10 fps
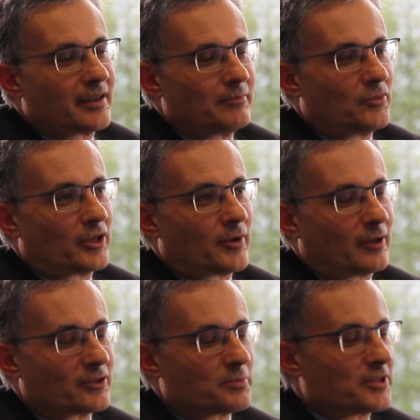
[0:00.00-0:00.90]
In my
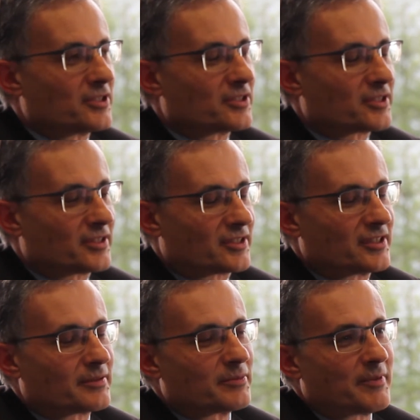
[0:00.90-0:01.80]
role as Business
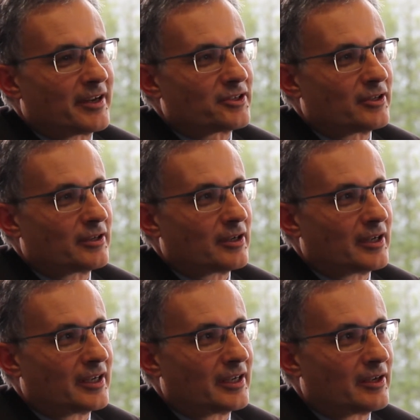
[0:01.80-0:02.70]
Systems Manager,
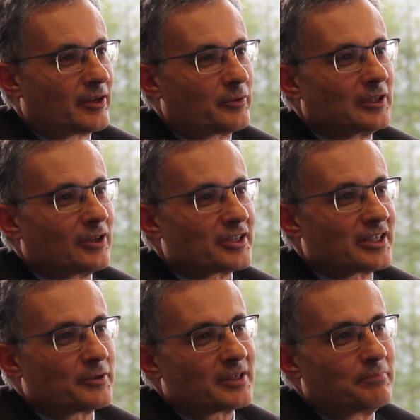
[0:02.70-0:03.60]
I realised
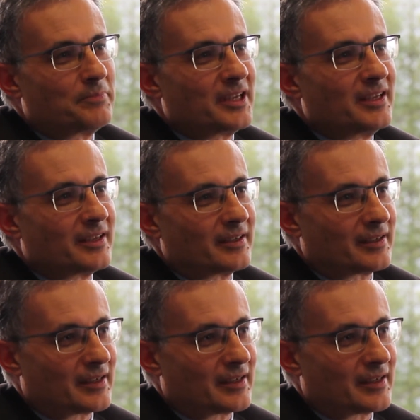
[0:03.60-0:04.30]
there was a big